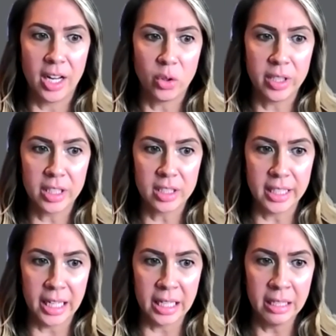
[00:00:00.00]

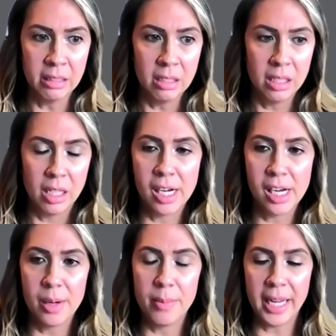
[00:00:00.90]
critically.
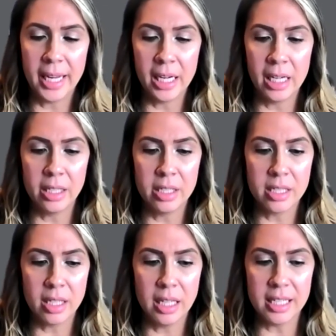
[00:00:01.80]

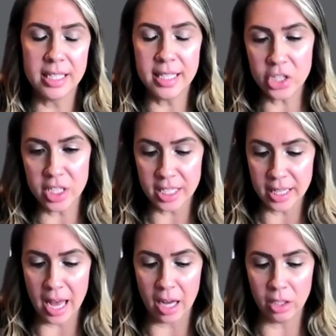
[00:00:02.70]
And in addition to
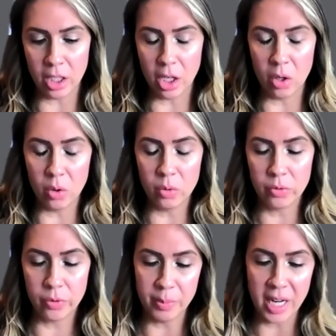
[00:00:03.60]
that, you
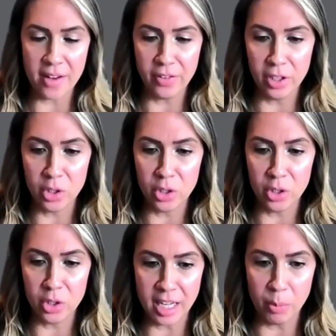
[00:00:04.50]
know, from an evolution
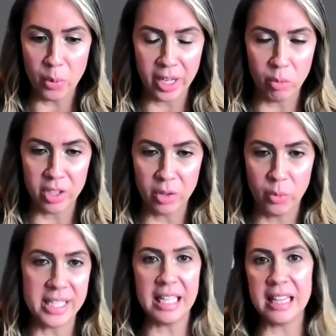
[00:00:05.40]
standpoint,
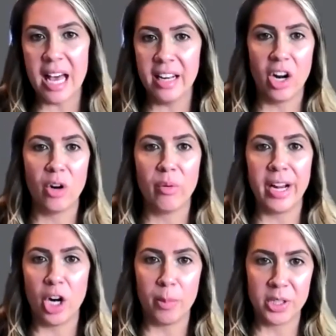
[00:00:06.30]
we see that in our
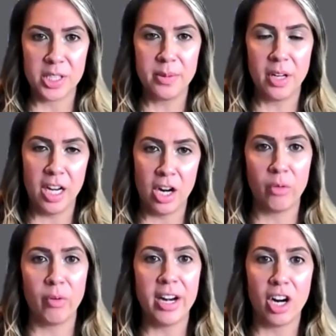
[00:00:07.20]

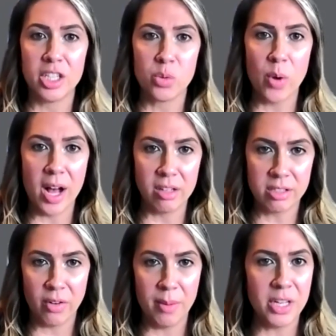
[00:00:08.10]
radar as well.
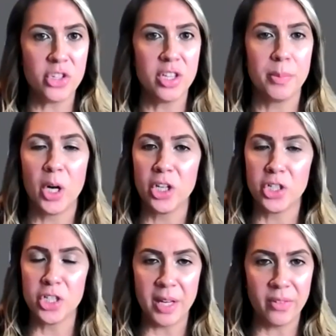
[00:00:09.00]
So I mentioned the
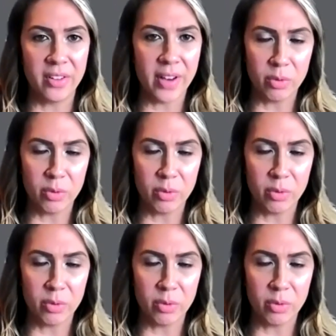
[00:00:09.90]
partnership that we've had with